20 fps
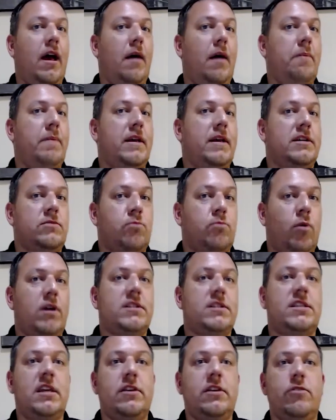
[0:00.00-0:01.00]
because once
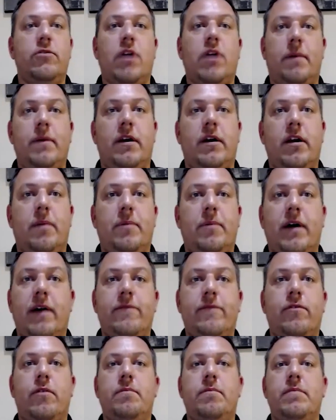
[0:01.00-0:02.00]
they do come on our
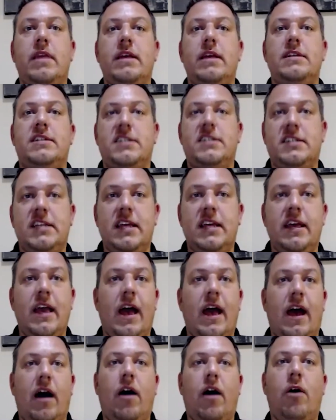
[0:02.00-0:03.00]
platform, they see
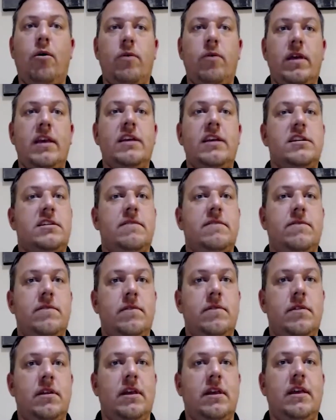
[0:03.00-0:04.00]
how
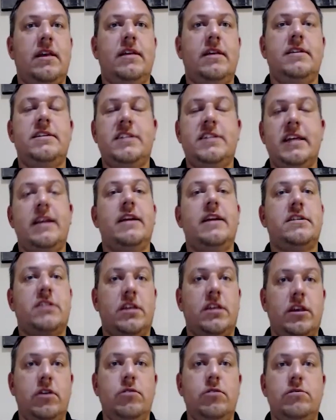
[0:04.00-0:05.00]
easy it is to
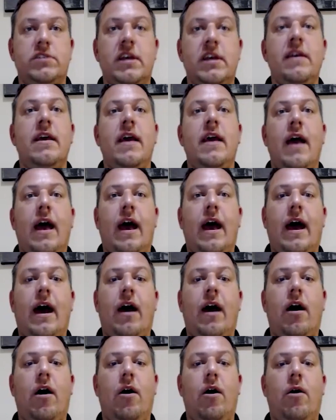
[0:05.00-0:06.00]
use,
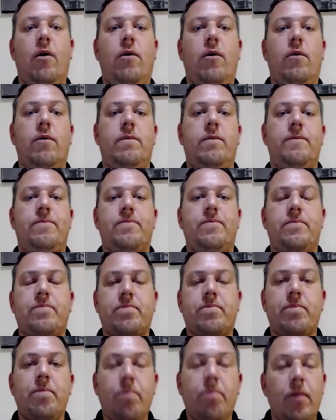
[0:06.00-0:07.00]
how
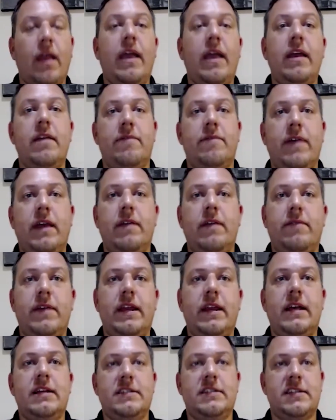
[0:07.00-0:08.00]
innovative it
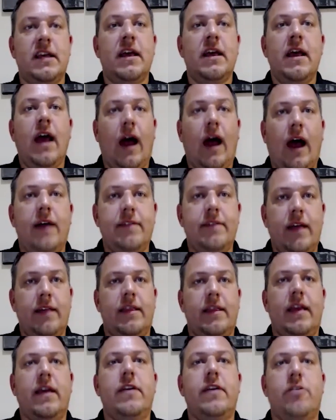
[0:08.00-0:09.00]
is, and then
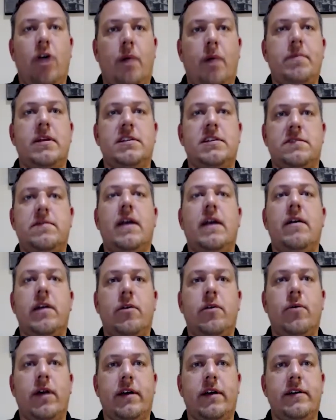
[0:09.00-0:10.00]
they adopt us very
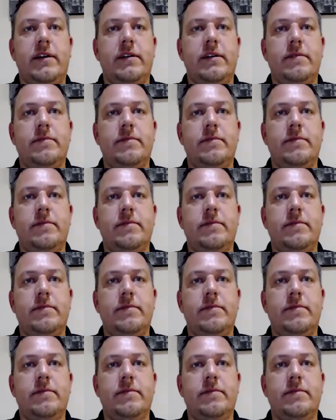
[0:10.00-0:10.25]
quickly.